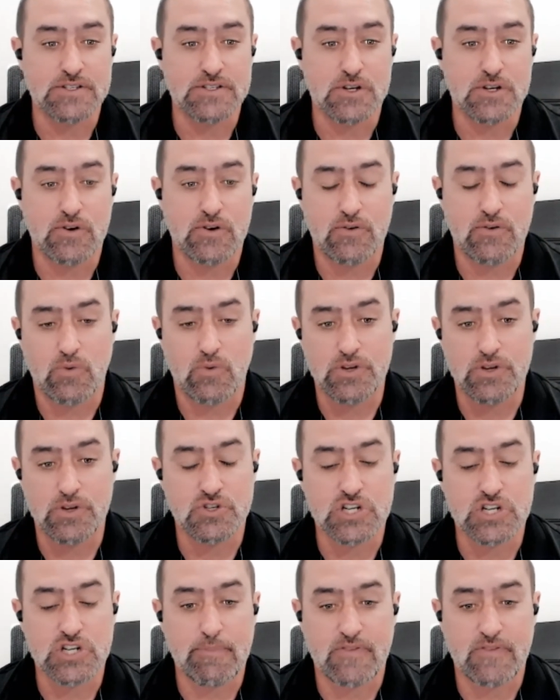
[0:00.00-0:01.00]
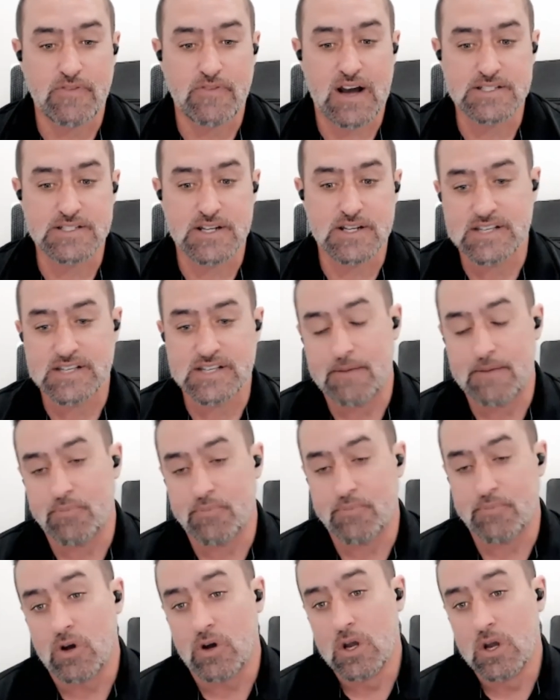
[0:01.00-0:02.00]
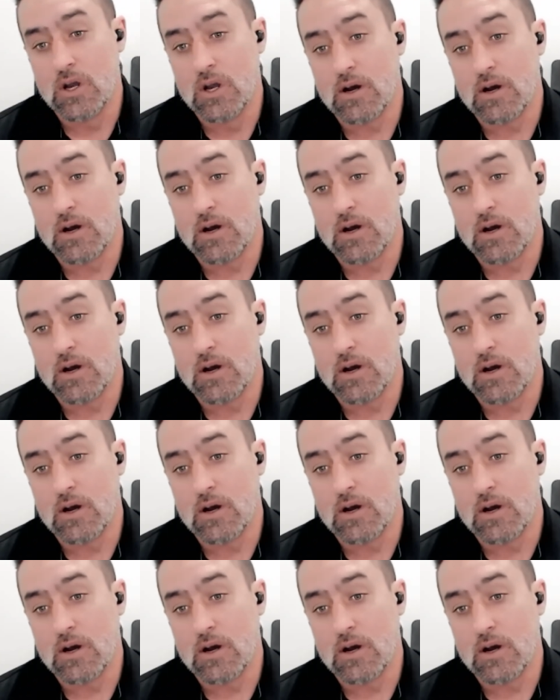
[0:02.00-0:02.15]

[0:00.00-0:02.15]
So we'll use Shopify as an example.